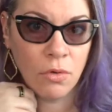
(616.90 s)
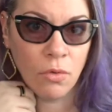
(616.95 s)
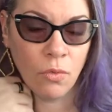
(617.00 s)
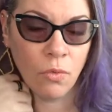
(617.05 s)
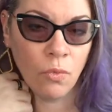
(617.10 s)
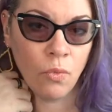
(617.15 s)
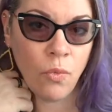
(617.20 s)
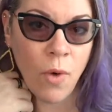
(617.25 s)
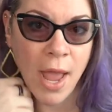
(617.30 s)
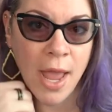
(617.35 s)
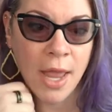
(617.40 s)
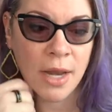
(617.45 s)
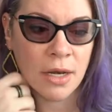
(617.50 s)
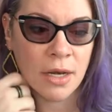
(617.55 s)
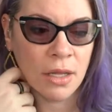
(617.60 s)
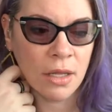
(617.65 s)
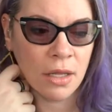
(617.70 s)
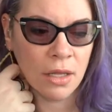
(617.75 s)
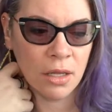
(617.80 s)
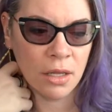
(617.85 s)

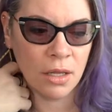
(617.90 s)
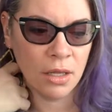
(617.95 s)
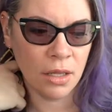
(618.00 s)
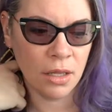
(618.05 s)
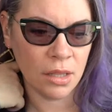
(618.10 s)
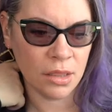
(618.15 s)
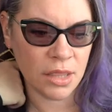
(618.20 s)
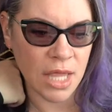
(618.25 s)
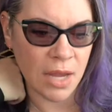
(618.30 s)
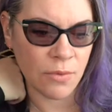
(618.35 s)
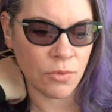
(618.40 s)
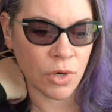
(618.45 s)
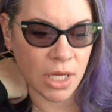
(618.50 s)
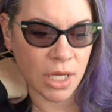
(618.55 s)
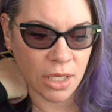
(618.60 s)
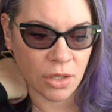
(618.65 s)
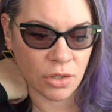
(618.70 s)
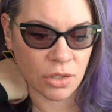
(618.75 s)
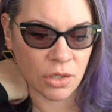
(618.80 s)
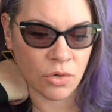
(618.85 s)
when they were
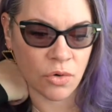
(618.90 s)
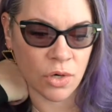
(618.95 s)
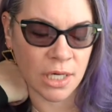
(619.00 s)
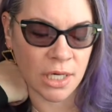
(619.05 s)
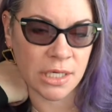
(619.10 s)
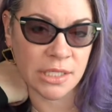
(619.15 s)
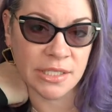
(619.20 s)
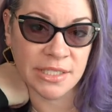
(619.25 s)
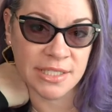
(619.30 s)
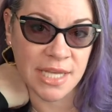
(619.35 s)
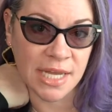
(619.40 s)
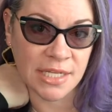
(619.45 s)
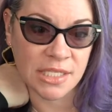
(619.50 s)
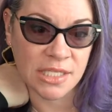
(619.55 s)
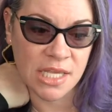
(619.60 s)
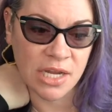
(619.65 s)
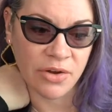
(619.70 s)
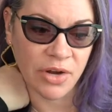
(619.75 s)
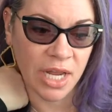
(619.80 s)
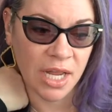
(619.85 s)
killed, according to the state's
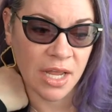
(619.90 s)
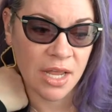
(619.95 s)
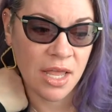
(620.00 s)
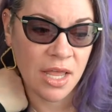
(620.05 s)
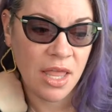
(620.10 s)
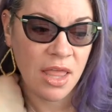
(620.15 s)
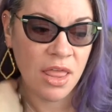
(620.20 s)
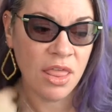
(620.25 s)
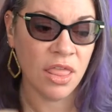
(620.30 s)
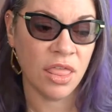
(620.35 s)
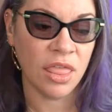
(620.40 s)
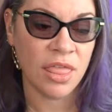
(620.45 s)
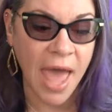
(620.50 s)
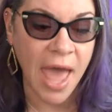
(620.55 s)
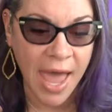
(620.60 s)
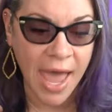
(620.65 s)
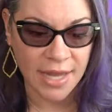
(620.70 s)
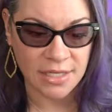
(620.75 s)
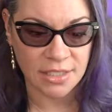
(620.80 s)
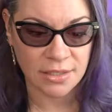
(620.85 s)
theory?
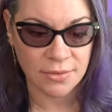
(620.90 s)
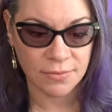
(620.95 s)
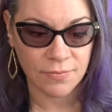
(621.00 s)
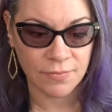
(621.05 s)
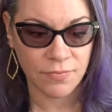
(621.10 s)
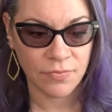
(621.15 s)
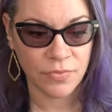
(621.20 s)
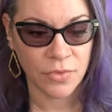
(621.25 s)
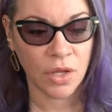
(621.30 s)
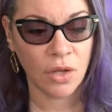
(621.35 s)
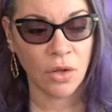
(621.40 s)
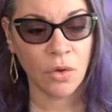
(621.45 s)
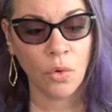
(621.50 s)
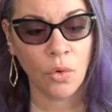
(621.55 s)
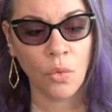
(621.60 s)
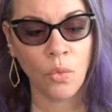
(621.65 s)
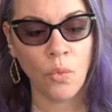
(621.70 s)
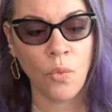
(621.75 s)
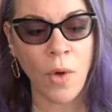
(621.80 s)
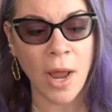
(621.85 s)
That,
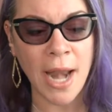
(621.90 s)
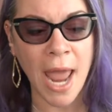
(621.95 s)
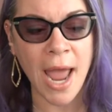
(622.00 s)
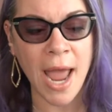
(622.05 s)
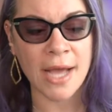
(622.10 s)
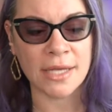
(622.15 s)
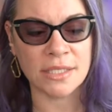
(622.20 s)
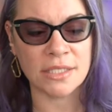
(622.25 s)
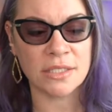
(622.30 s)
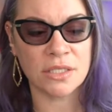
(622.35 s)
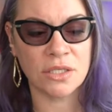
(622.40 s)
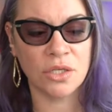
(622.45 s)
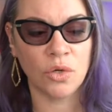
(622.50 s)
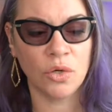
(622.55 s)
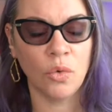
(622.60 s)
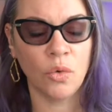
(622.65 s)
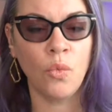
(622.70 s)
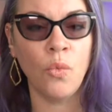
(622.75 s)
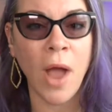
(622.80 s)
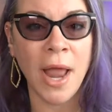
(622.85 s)
when asked,
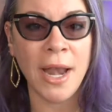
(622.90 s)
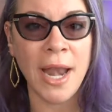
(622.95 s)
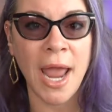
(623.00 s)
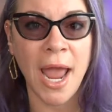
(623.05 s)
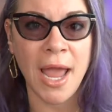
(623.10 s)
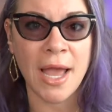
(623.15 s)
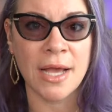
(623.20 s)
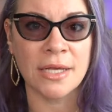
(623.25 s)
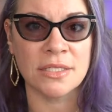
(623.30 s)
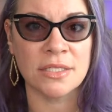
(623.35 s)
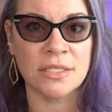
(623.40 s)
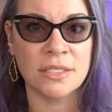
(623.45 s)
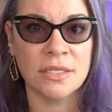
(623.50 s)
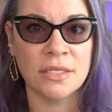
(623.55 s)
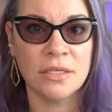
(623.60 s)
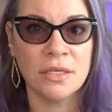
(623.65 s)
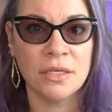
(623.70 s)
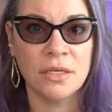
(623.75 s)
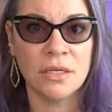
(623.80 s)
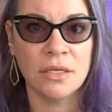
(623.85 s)
when asked,
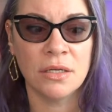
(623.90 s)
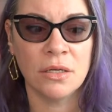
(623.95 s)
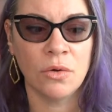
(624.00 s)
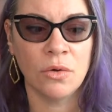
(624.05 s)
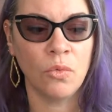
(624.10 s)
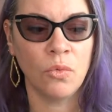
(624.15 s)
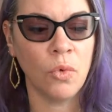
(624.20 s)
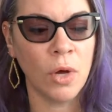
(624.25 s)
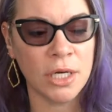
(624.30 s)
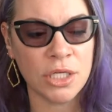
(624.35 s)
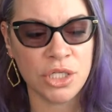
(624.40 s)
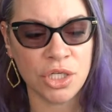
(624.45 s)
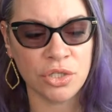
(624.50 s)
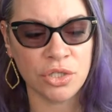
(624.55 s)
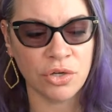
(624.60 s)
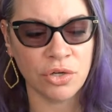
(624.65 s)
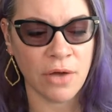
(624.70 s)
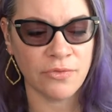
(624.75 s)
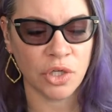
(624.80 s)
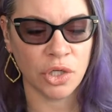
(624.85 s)
what did you
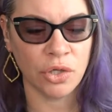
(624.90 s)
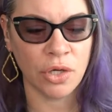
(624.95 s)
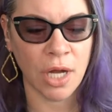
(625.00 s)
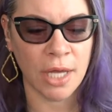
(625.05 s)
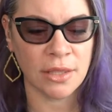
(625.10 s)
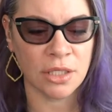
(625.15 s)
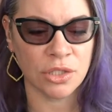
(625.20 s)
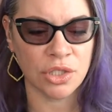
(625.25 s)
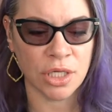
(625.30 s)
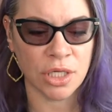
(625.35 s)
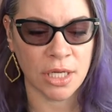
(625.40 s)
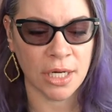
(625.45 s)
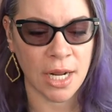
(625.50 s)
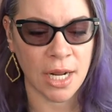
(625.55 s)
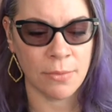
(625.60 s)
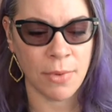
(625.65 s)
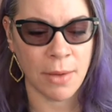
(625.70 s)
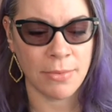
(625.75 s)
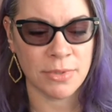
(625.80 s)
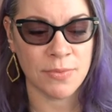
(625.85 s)
do after you got the chicken
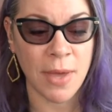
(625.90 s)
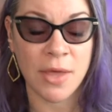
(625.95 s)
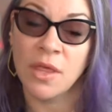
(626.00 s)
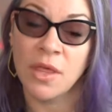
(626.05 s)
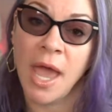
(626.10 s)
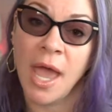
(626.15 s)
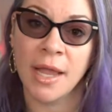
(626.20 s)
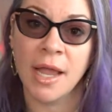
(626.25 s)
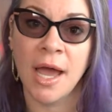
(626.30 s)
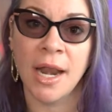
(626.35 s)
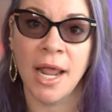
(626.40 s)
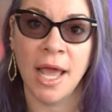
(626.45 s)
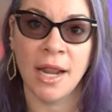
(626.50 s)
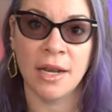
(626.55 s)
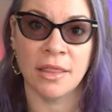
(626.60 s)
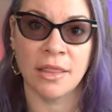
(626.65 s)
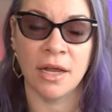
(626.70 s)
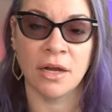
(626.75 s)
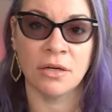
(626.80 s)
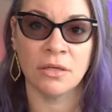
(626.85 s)
out of Bubba's mouth? I got out
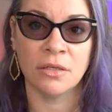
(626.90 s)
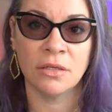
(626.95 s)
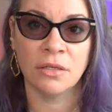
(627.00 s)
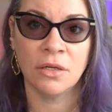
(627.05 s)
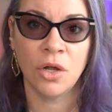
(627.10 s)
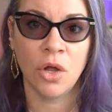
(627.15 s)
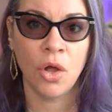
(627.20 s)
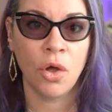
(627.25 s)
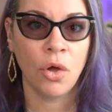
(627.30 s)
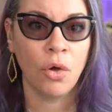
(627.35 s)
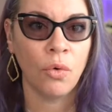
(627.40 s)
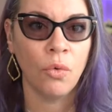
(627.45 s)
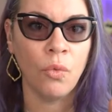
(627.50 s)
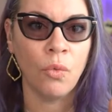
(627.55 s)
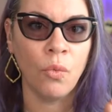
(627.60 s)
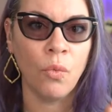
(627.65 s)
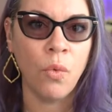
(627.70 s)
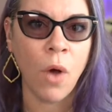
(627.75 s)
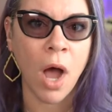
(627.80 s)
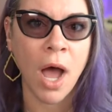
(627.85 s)
of there.
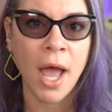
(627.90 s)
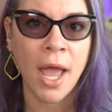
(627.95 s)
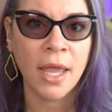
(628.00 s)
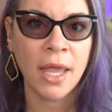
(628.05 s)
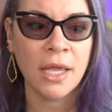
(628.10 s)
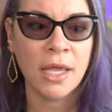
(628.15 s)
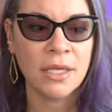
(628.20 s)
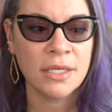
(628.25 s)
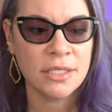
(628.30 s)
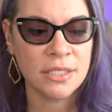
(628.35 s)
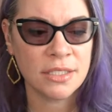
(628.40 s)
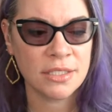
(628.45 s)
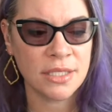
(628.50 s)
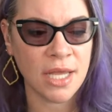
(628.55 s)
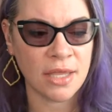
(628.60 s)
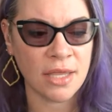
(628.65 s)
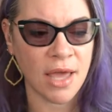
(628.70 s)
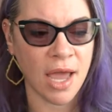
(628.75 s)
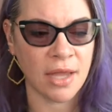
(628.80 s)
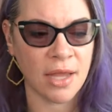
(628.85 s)
Why
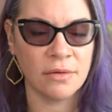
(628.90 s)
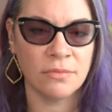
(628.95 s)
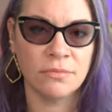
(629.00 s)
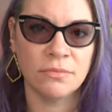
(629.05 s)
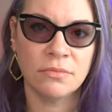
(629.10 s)
say that?